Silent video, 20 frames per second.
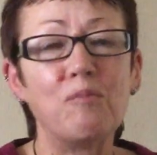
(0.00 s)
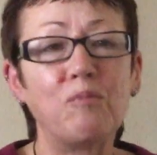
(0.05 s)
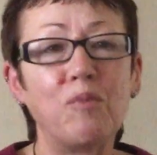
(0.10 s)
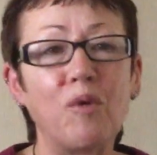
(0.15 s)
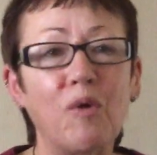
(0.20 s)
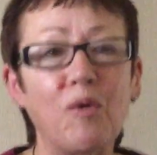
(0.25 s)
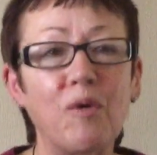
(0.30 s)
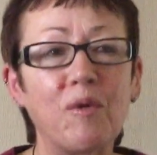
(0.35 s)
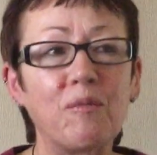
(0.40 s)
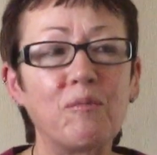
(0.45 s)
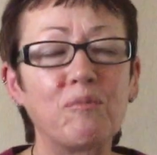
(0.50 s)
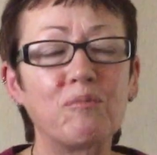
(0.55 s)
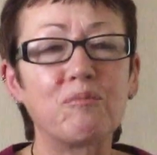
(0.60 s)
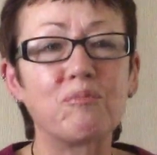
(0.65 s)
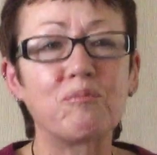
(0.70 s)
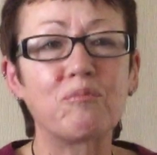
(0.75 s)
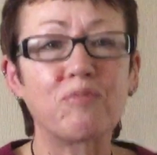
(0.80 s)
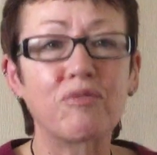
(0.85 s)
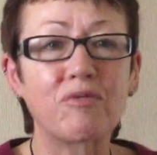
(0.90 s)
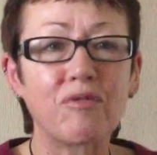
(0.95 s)
But
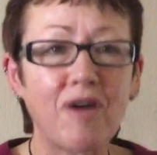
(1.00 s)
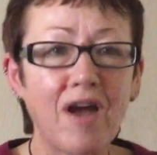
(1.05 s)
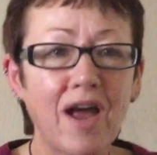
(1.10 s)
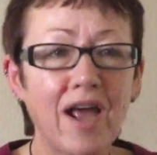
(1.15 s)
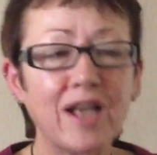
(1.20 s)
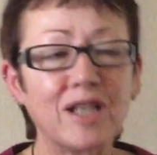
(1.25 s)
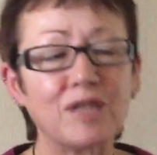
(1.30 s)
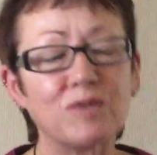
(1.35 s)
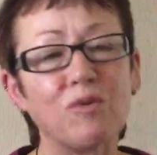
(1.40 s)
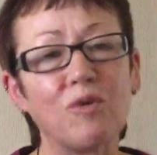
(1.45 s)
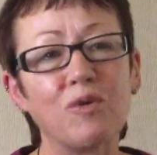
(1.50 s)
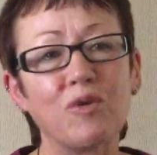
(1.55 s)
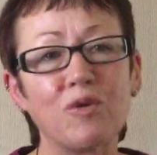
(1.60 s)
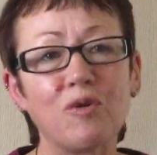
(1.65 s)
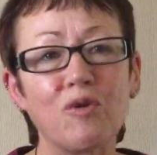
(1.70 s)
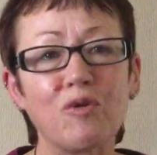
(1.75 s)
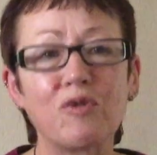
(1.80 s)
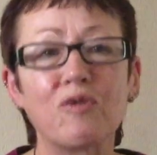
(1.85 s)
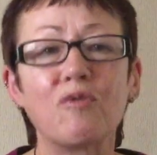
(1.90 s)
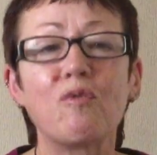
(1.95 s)
prior to all
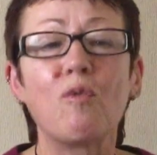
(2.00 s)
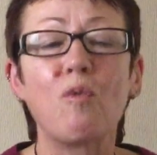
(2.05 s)
the other